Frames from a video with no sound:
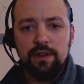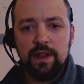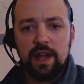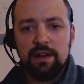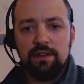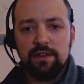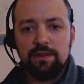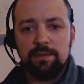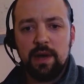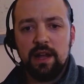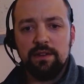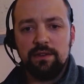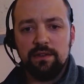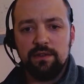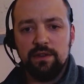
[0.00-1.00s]
A lot of the
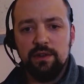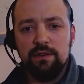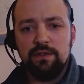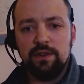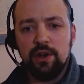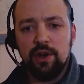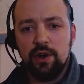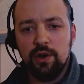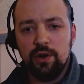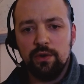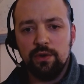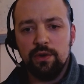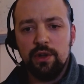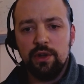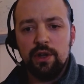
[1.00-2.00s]
sponsors who used to
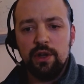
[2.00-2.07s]
own